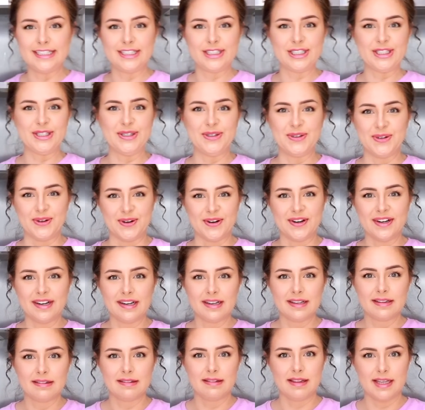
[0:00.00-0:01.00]
sure
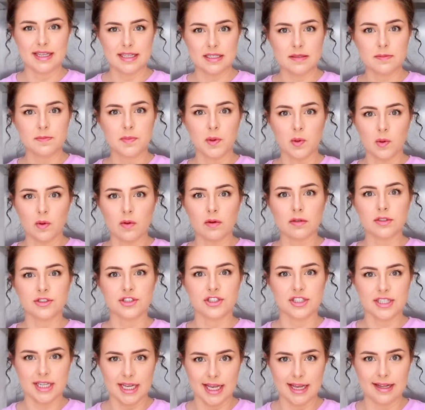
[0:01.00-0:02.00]
this ball
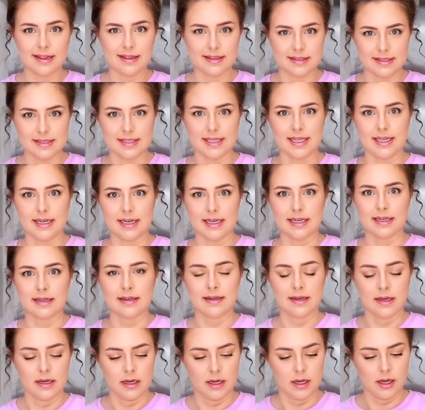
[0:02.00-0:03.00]
just hit the ceiling.
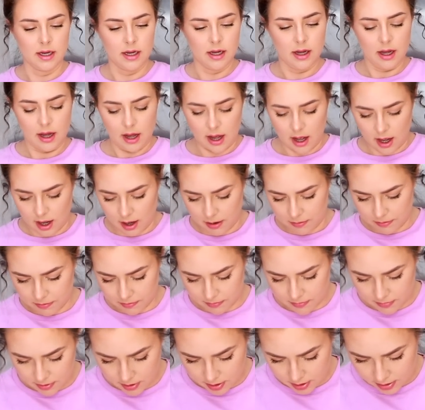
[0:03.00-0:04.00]

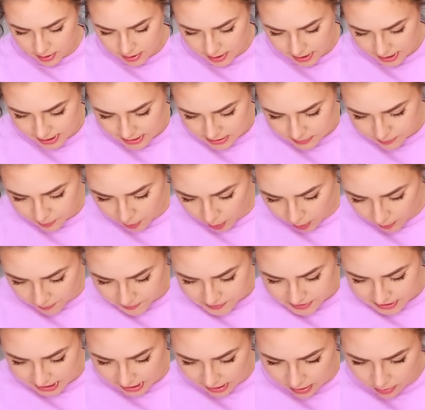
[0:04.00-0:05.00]
It's
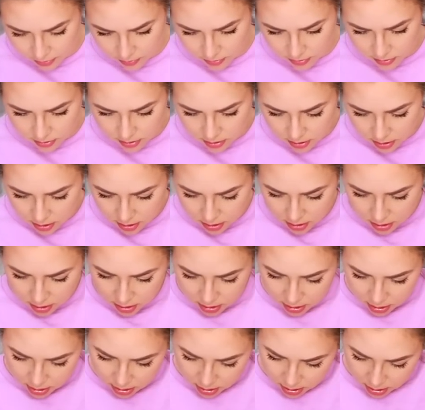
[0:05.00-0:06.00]
popped out.
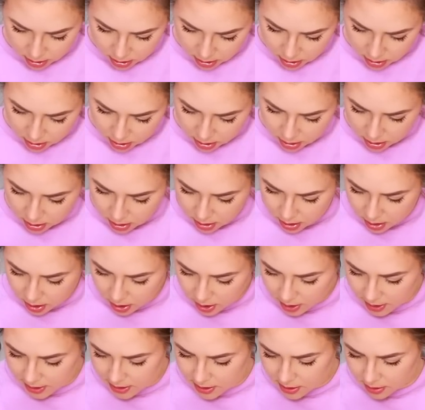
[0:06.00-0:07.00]

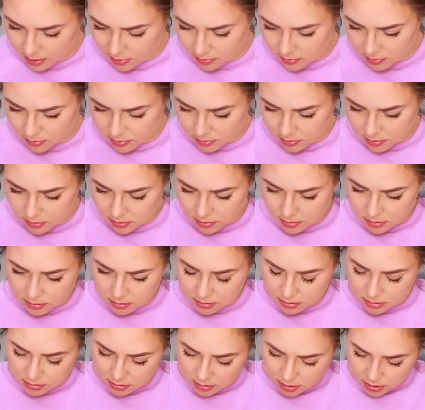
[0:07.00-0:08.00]
I don't
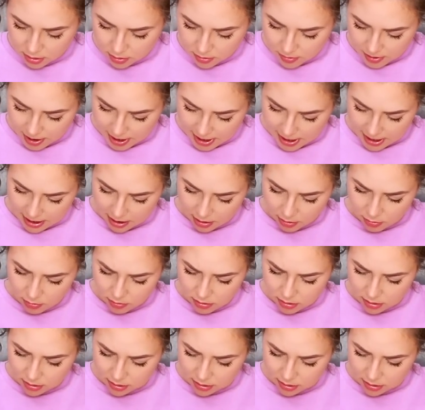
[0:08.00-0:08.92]
know how.